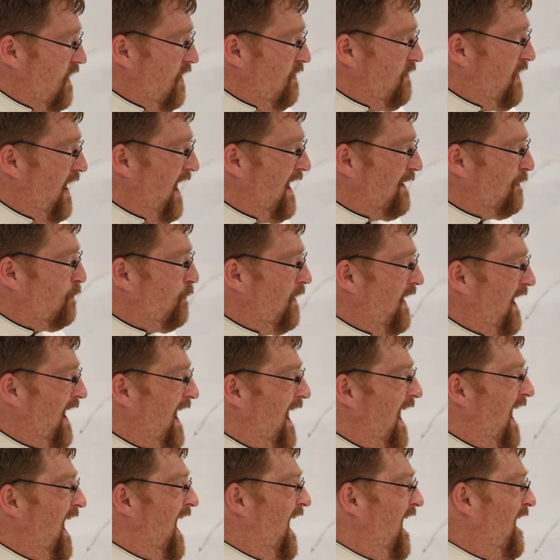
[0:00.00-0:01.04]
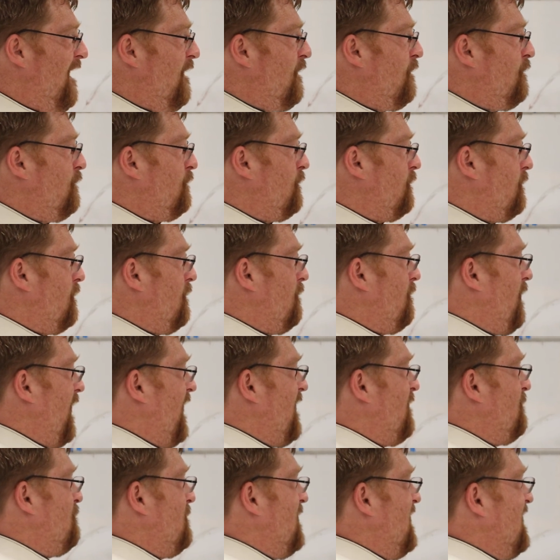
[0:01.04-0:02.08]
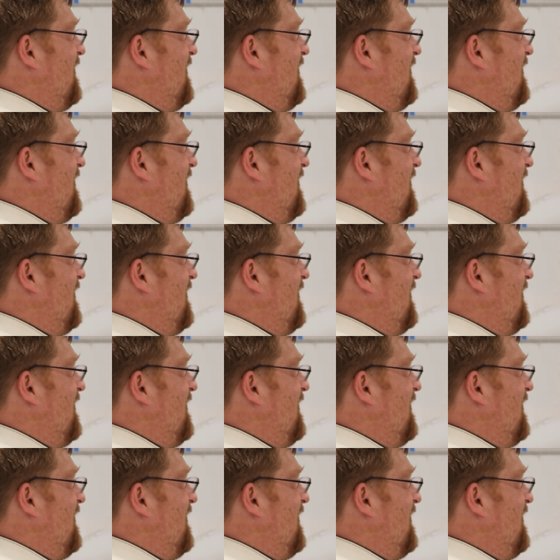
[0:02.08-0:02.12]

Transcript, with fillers: that we have, by